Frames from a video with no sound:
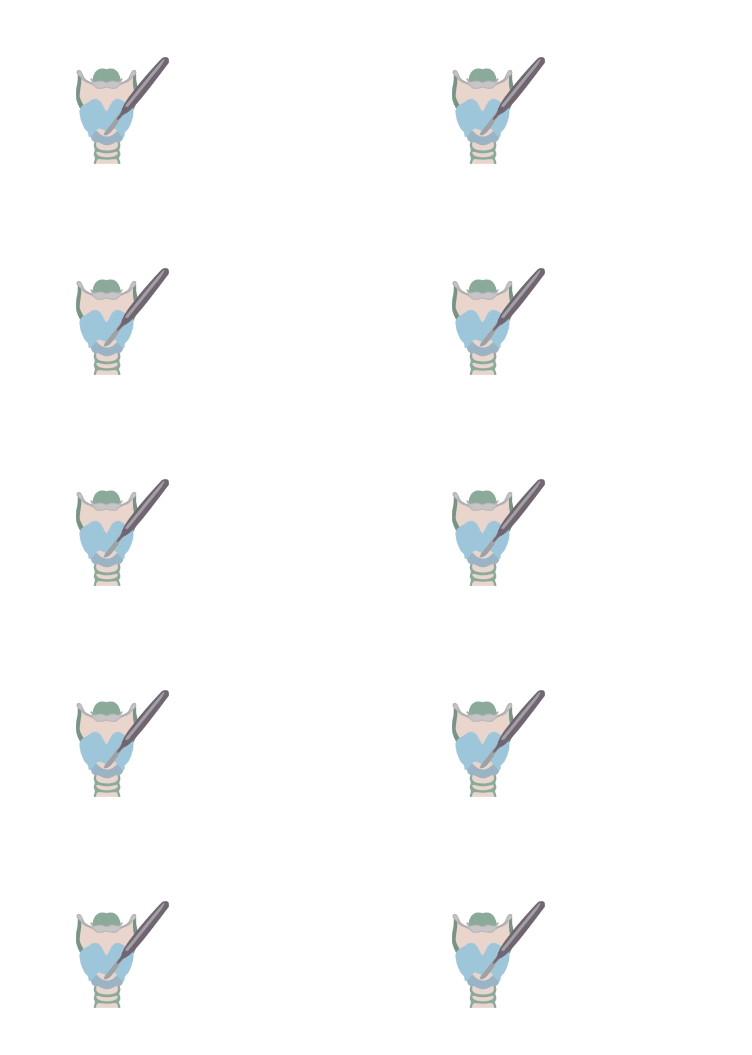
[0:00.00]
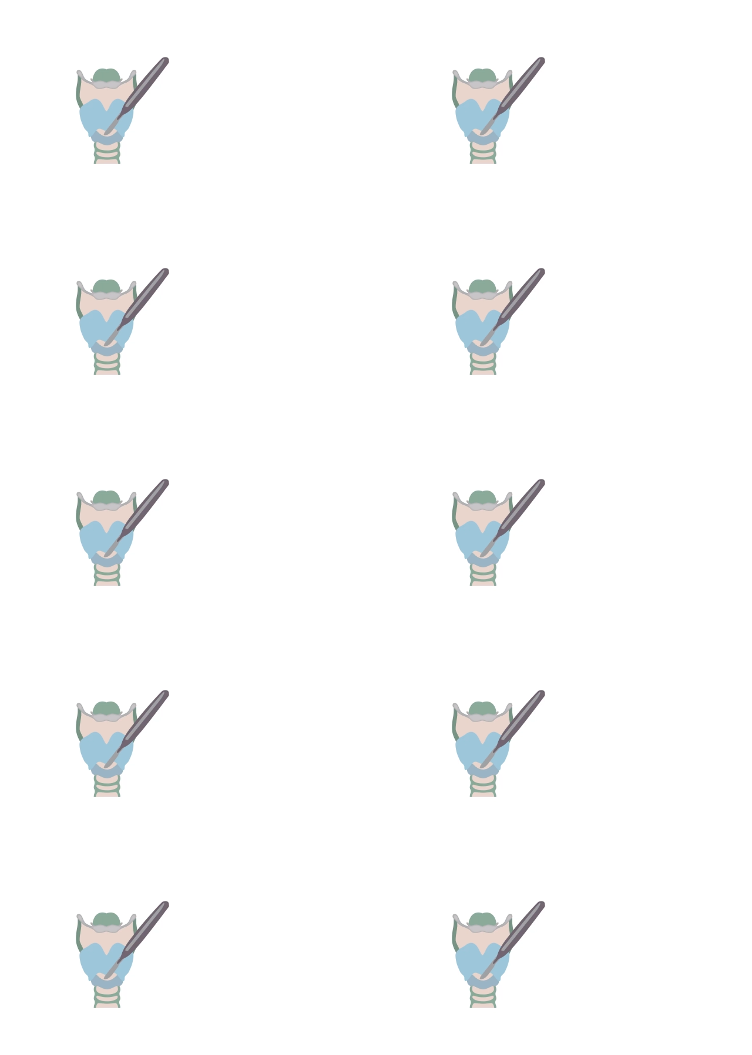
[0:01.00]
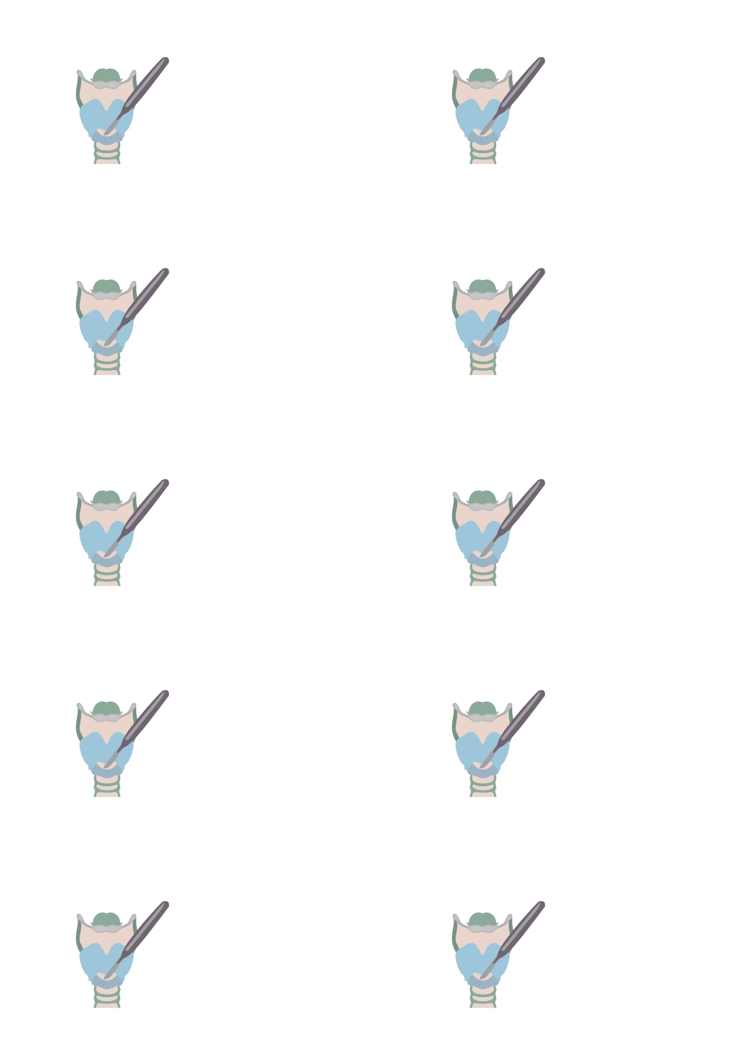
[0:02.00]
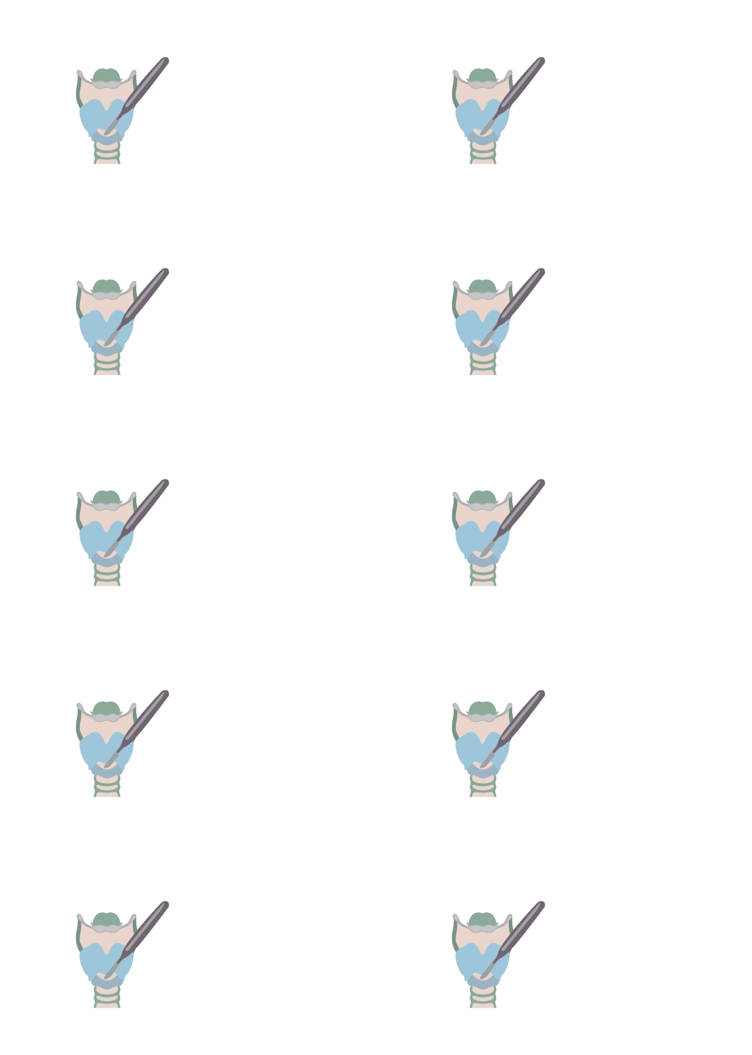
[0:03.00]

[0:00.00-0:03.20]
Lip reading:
Nobody's mouth can be seen.